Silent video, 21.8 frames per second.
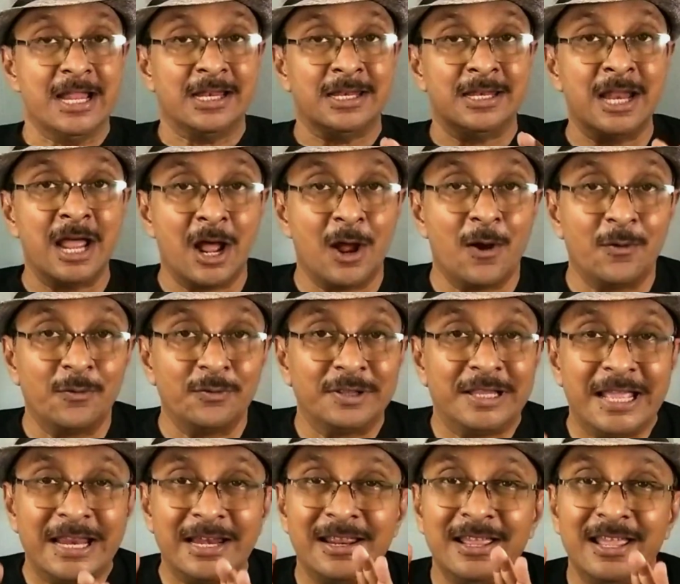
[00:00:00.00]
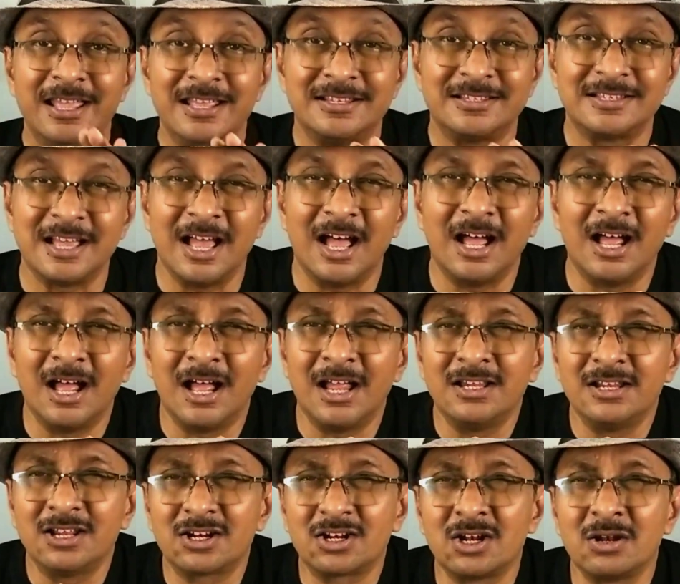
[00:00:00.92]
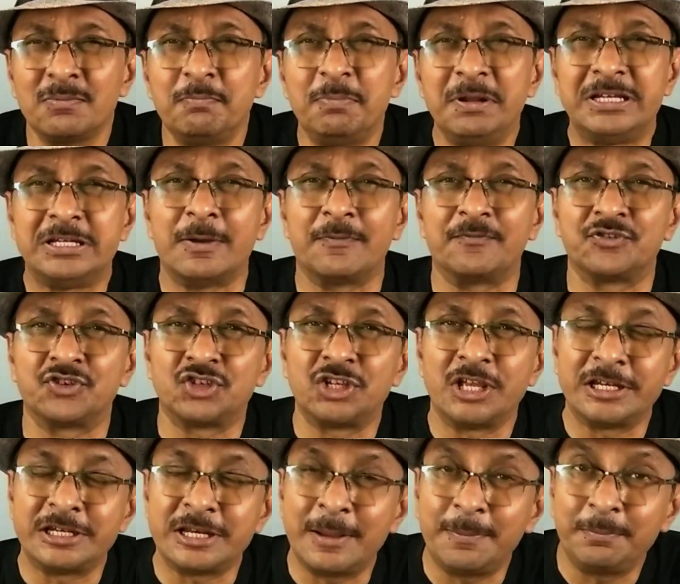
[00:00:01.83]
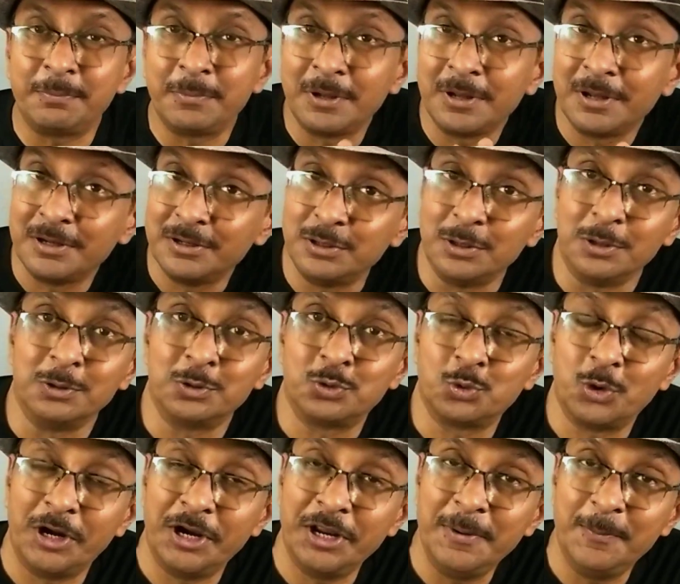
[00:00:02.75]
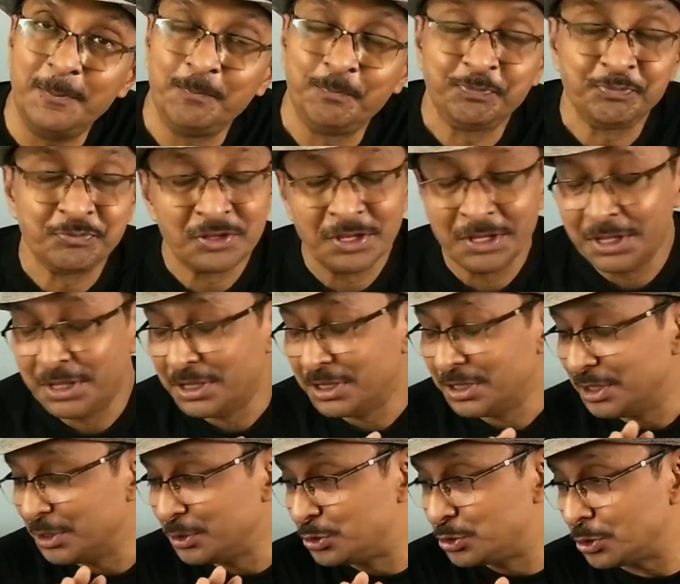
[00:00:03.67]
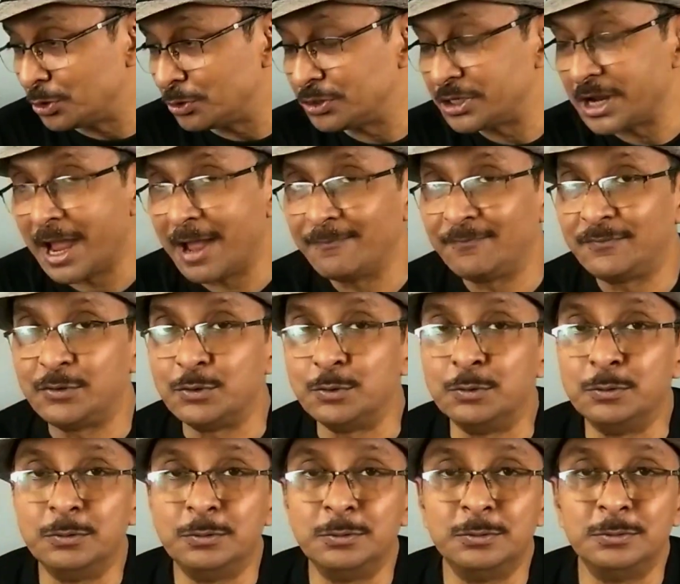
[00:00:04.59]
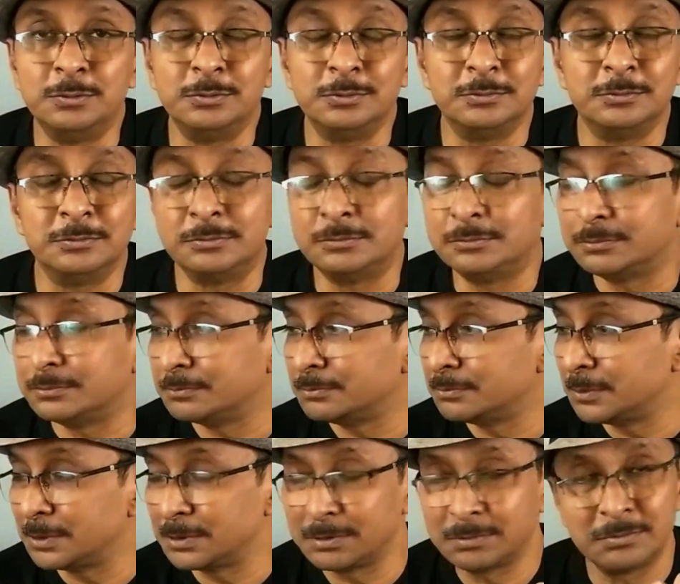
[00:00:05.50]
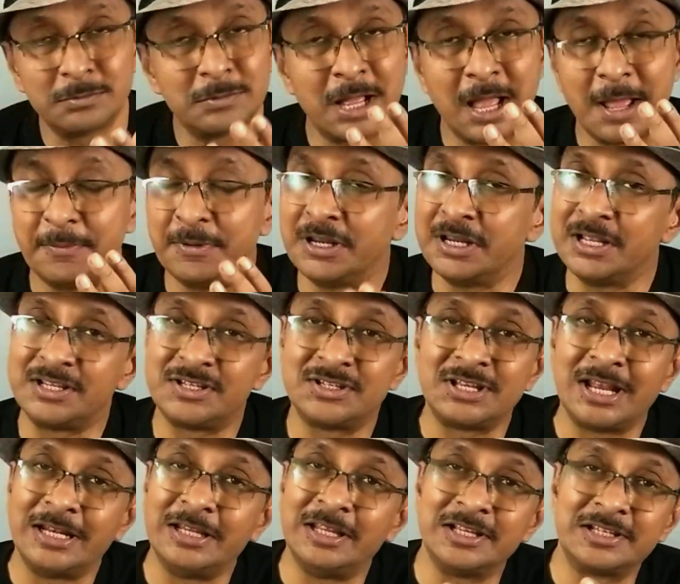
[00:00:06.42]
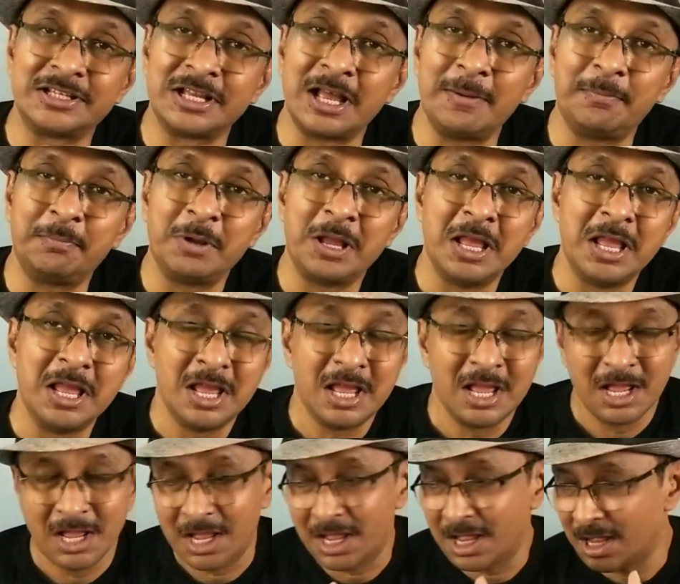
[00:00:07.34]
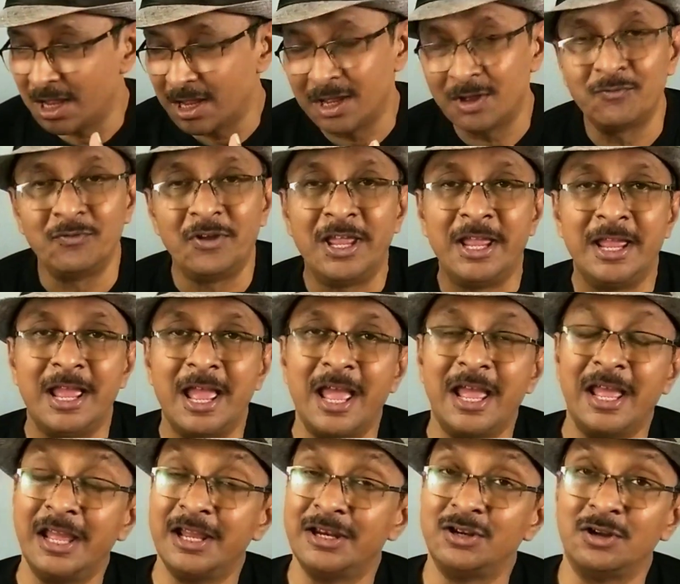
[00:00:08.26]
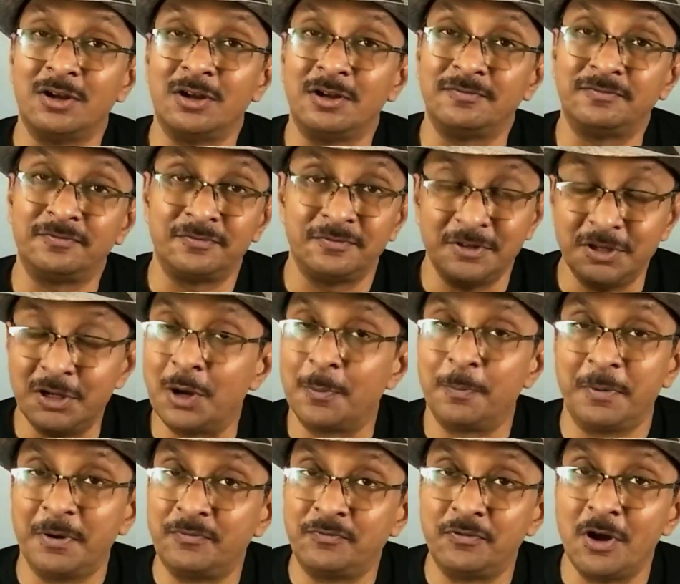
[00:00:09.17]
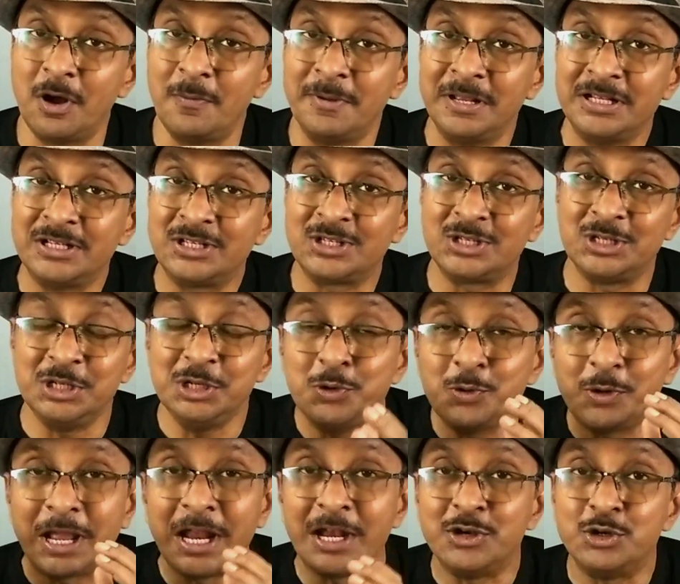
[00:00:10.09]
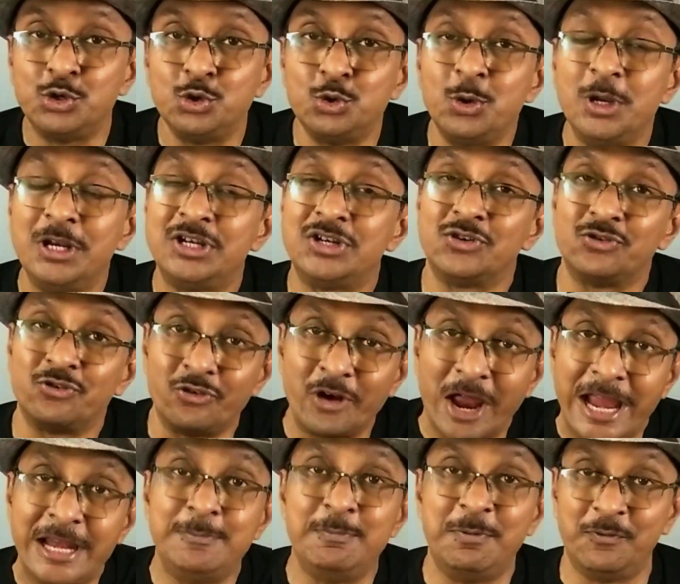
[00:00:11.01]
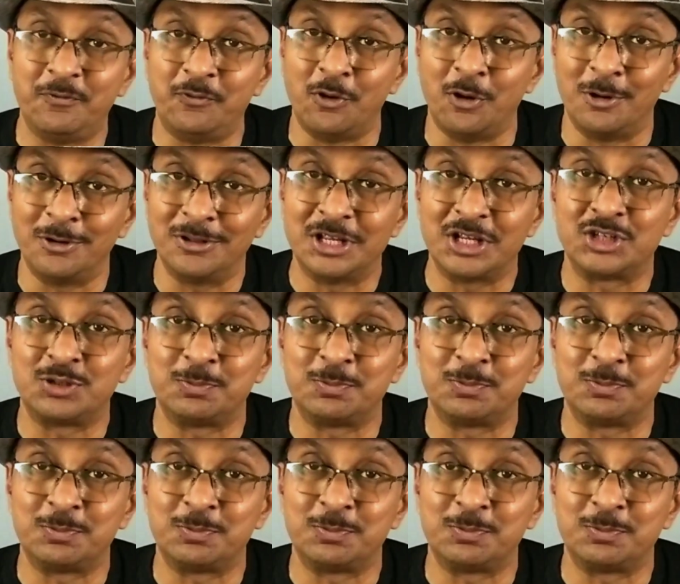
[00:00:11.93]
Now there is a little bit of setup. Don't worry, you don't have to set this up way ahead of your performance. You can do it right before the